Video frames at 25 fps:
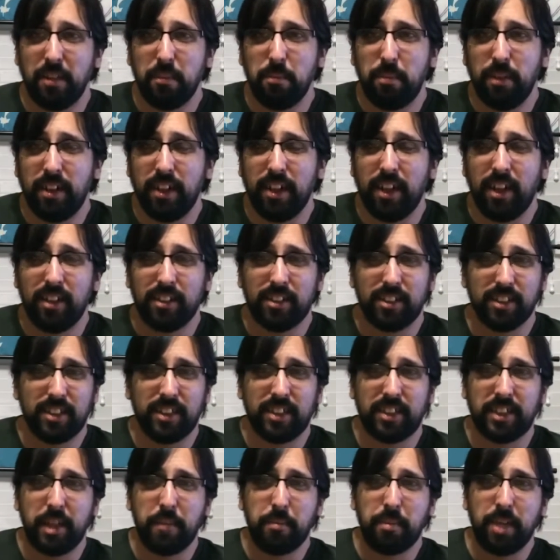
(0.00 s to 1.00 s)
but it also at the
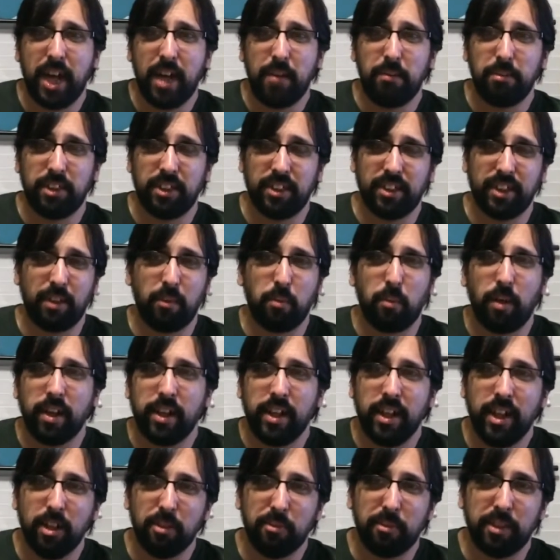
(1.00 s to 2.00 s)
same time, it's just like, why
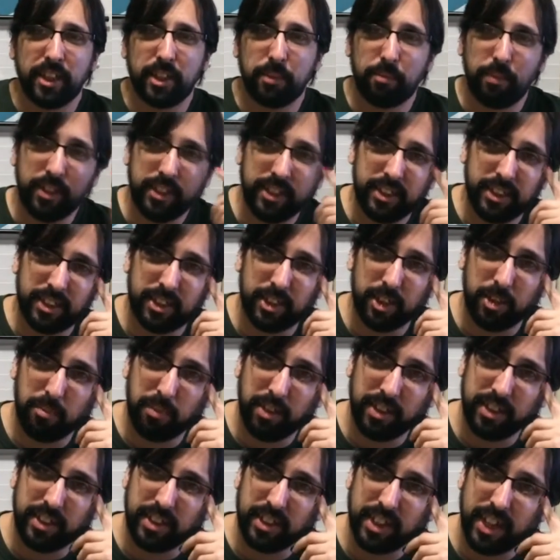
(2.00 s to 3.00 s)
the hell do we spend so
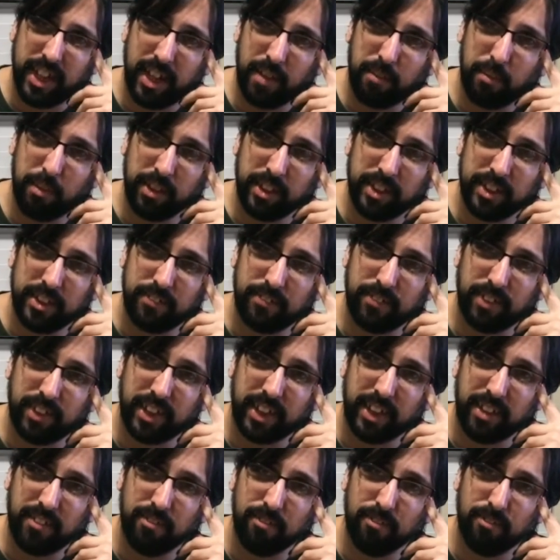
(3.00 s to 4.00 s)
much time with this
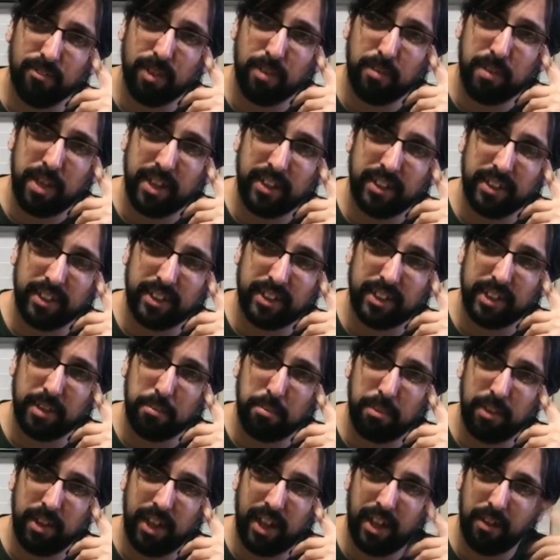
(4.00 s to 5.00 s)
fucking romantic
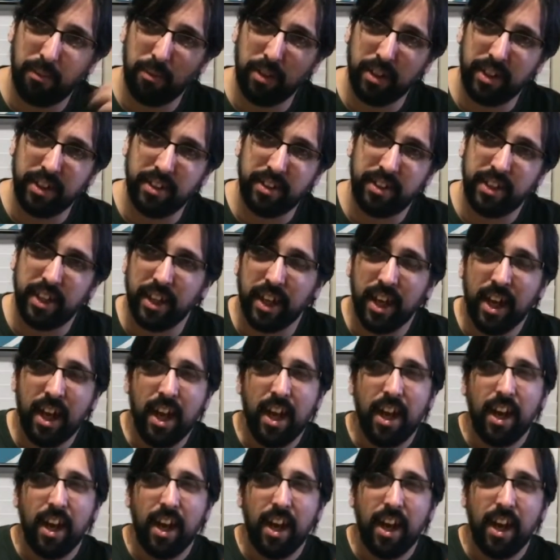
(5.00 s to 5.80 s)
subplot when they